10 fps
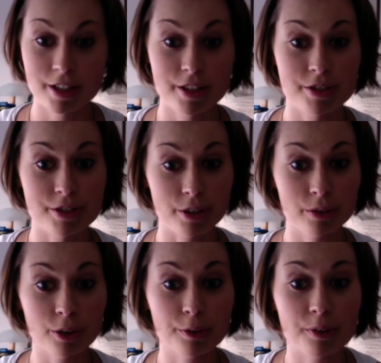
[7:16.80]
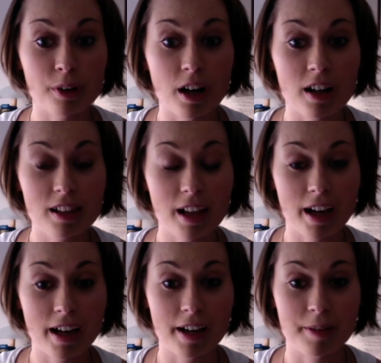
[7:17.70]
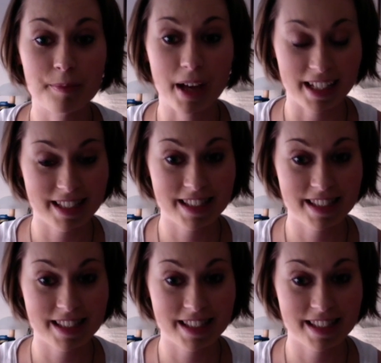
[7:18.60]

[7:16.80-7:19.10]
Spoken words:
So overall, I'd